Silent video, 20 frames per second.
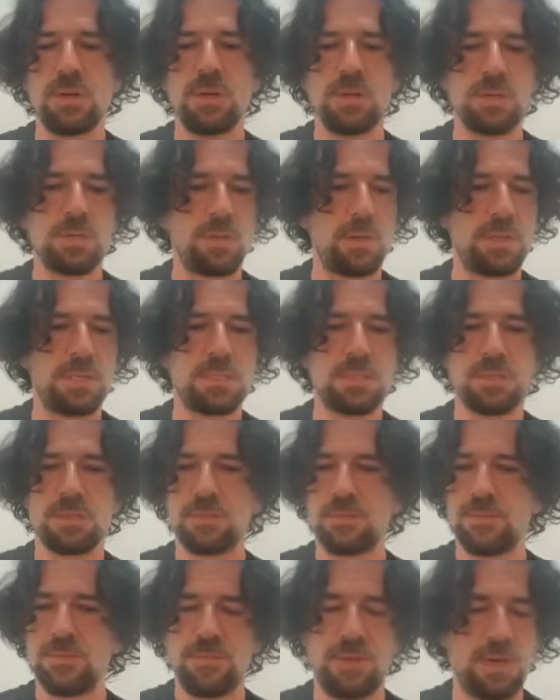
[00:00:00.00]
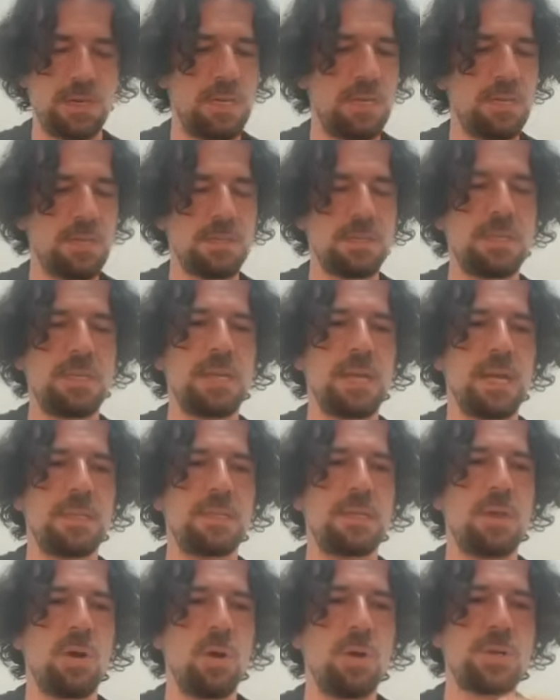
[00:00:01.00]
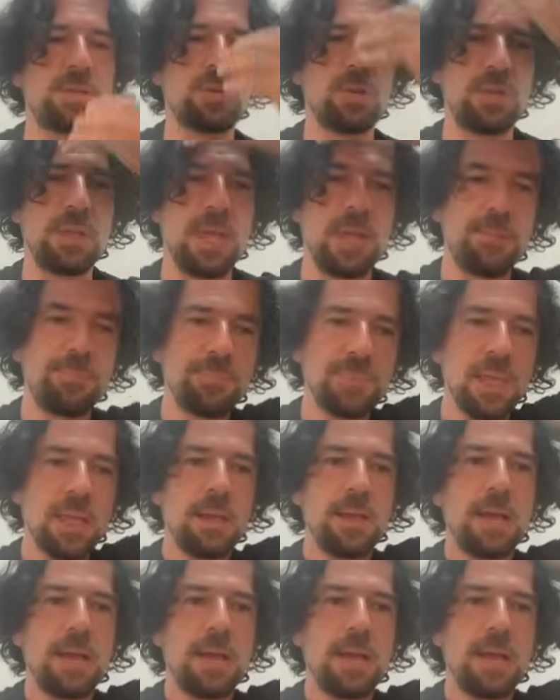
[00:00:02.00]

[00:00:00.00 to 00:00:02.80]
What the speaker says: So it's very interesting, and also the